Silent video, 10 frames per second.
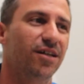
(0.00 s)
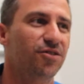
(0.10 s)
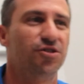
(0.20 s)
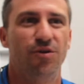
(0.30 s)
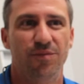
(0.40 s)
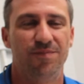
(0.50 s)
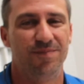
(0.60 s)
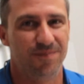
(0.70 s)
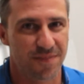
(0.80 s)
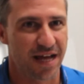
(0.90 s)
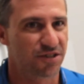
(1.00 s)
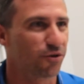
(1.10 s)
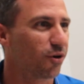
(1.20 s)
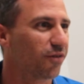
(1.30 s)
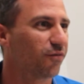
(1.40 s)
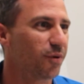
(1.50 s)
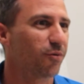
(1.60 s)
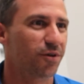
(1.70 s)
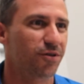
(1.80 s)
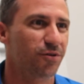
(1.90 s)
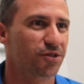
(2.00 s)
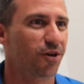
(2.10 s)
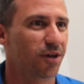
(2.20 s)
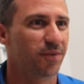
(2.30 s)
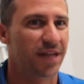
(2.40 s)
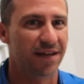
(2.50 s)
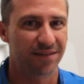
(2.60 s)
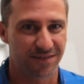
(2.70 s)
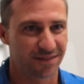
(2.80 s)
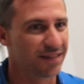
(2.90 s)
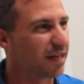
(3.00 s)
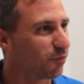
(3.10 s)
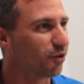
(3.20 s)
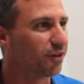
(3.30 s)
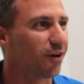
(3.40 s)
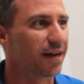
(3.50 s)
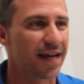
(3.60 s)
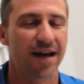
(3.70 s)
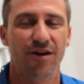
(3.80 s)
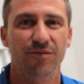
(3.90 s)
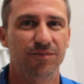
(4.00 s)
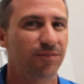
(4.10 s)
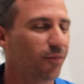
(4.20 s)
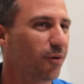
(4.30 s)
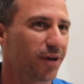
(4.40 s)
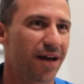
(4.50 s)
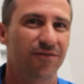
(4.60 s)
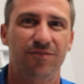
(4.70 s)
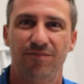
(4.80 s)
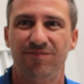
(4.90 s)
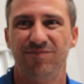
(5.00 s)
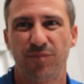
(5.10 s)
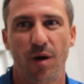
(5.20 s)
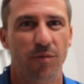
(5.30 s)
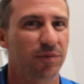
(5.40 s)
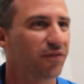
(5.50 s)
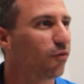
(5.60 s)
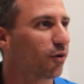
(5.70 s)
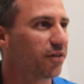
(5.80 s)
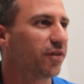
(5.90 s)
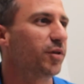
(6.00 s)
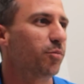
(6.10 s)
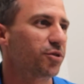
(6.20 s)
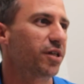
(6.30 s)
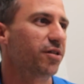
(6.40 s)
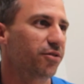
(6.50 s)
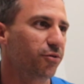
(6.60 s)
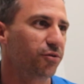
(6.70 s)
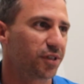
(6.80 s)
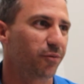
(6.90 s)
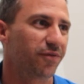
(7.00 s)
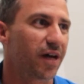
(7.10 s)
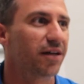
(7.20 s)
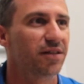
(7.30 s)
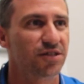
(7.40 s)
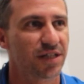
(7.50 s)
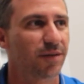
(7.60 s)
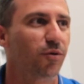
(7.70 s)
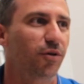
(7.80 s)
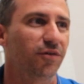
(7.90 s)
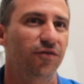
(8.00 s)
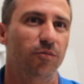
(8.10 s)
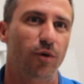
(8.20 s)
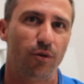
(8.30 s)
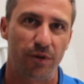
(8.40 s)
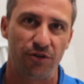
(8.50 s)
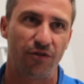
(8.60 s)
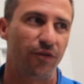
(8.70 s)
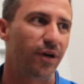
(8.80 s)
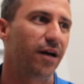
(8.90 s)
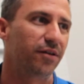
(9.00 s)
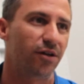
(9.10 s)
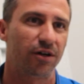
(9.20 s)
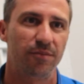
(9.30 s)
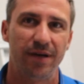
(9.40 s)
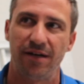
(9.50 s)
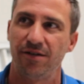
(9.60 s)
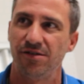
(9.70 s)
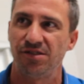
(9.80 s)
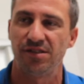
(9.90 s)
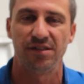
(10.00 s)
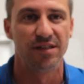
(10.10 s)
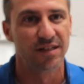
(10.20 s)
So that store, if we were to do a startup in that neighborhood right now, we would have probably 40-50% of the tools that we've got at this neighborhood from where we drove around and our competitors and